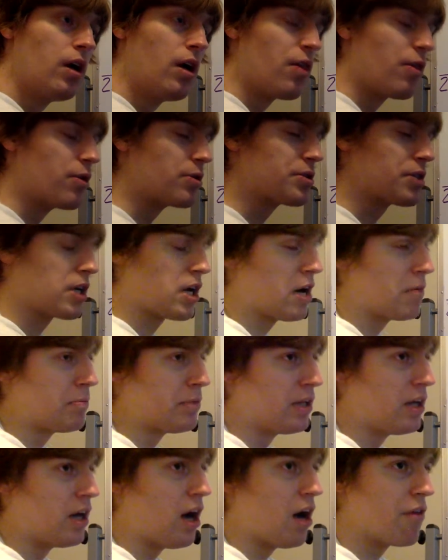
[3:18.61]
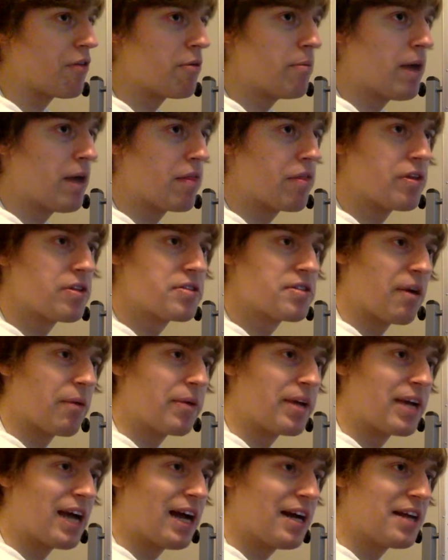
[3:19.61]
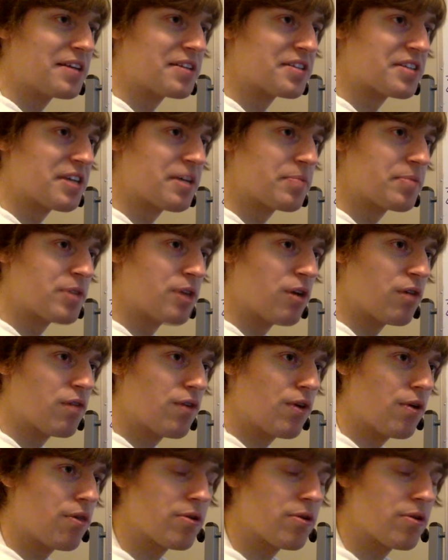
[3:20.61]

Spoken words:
There's a couple other methods that we kind of skipped over.